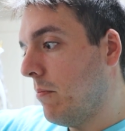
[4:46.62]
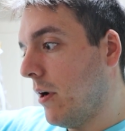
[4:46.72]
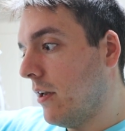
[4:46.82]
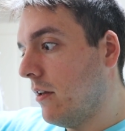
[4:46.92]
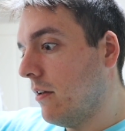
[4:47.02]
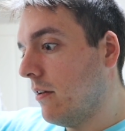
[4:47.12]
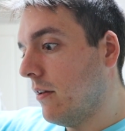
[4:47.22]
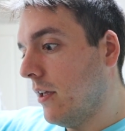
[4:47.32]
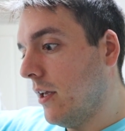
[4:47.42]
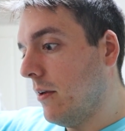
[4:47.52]
But
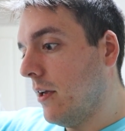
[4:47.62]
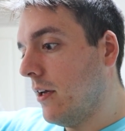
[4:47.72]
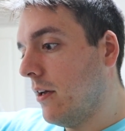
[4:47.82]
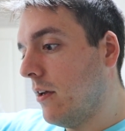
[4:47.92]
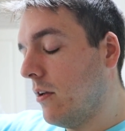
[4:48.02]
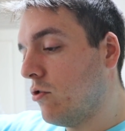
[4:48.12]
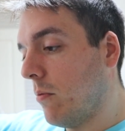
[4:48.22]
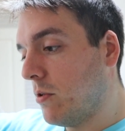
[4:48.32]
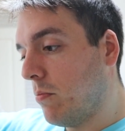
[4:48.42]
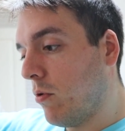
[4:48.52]
the
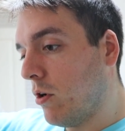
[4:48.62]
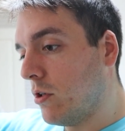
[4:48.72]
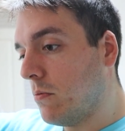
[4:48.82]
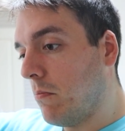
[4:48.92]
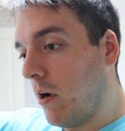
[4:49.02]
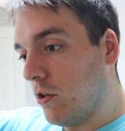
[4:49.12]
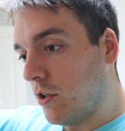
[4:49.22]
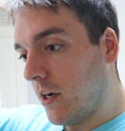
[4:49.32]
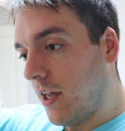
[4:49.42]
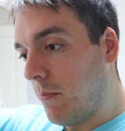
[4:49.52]
Trump supporters
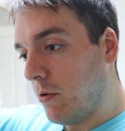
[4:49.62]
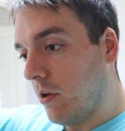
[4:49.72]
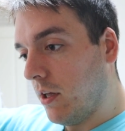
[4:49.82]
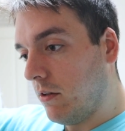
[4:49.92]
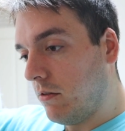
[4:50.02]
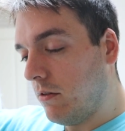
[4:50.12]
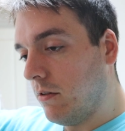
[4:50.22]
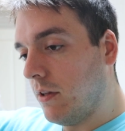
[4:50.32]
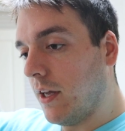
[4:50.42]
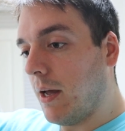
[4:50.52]
marched on Capitol Hill,
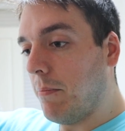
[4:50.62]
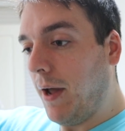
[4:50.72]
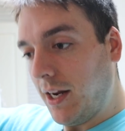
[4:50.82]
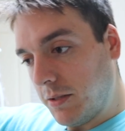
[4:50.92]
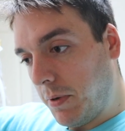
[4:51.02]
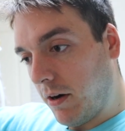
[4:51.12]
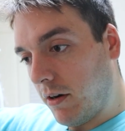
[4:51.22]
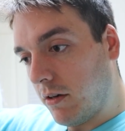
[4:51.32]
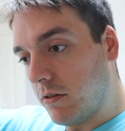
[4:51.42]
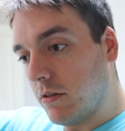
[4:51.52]
they got past
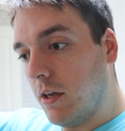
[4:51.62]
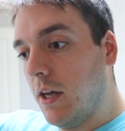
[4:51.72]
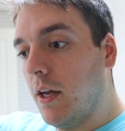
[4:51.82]
barriers,